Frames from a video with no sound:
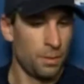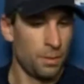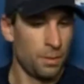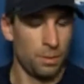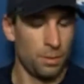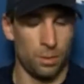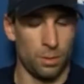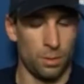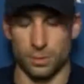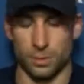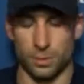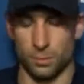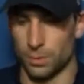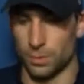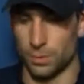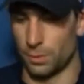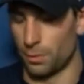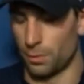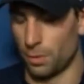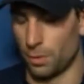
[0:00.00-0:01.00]
Obviously, it
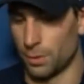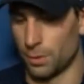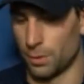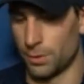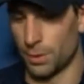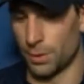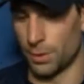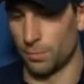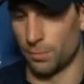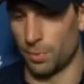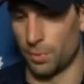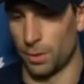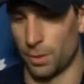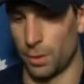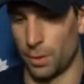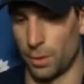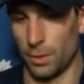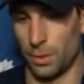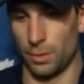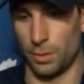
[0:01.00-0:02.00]
wasn't a very good second
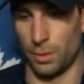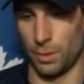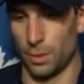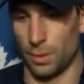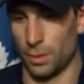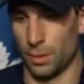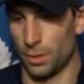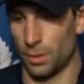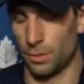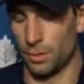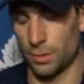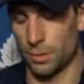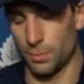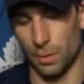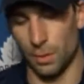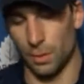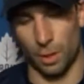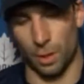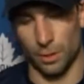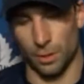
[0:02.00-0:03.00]
period, and
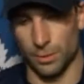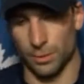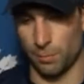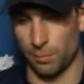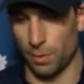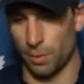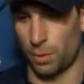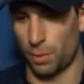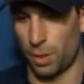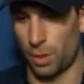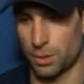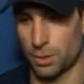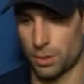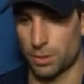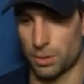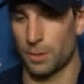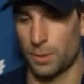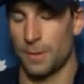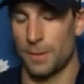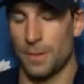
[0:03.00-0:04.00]
spent a lot of time in the
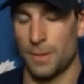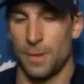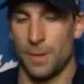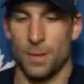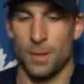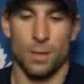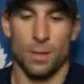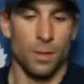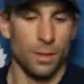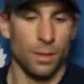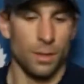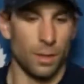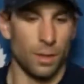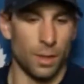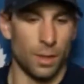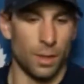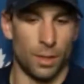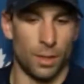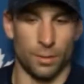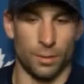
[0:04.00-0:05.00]
box.
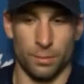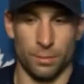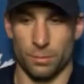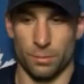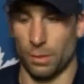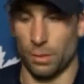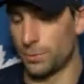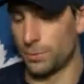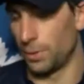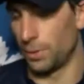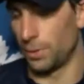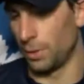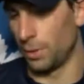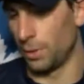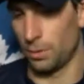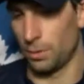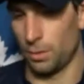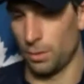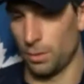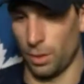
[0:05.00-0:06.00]

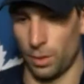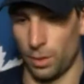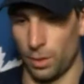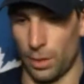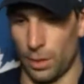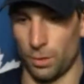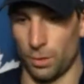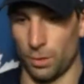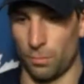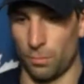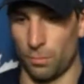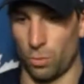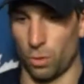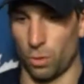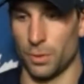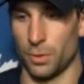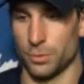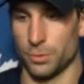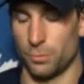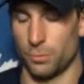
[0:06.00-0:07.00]
Obviously, they get on the
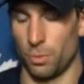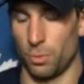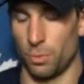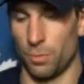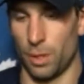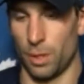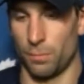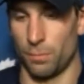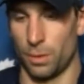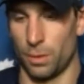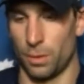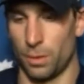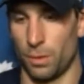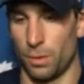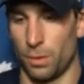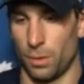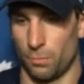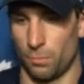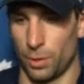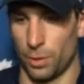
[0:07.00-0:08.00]
board, build some momentum,
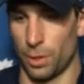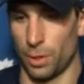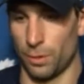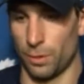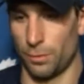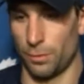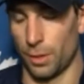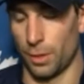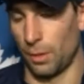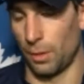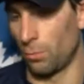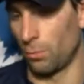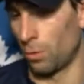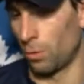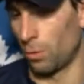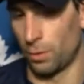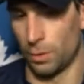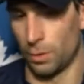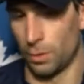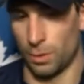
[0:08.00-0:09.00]
and really got their game
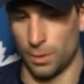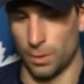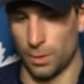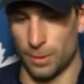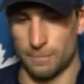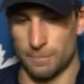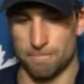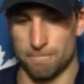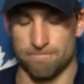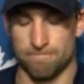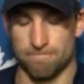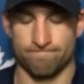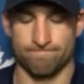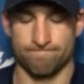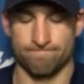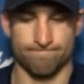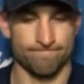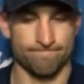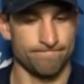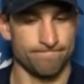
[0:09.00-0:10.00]
going. And
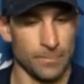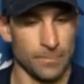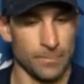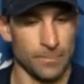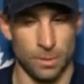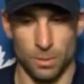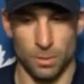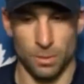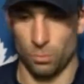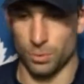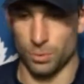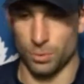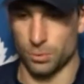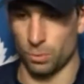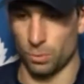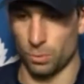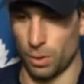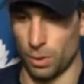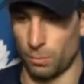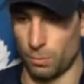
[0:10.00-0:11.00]
we
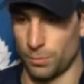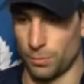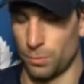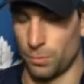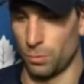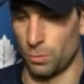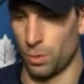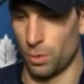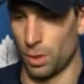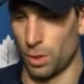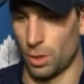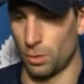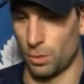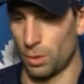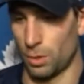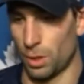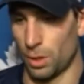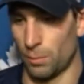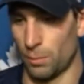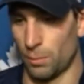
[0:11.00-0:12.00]
just weren't able to
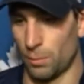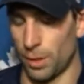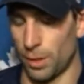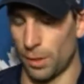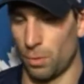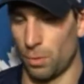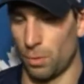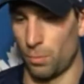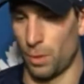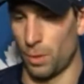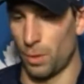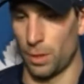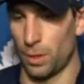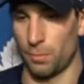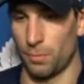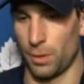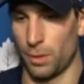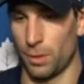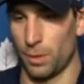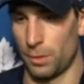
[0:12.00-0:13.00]
break that
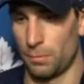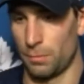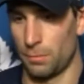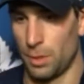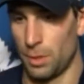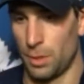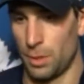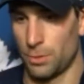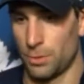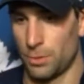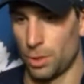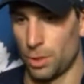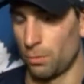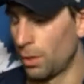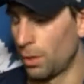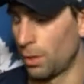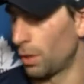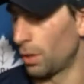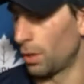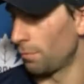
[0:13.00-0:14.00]
momentum and then
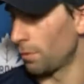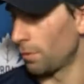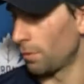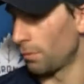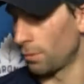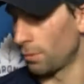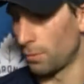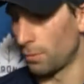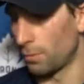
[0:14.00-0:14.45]
generate enough in the third.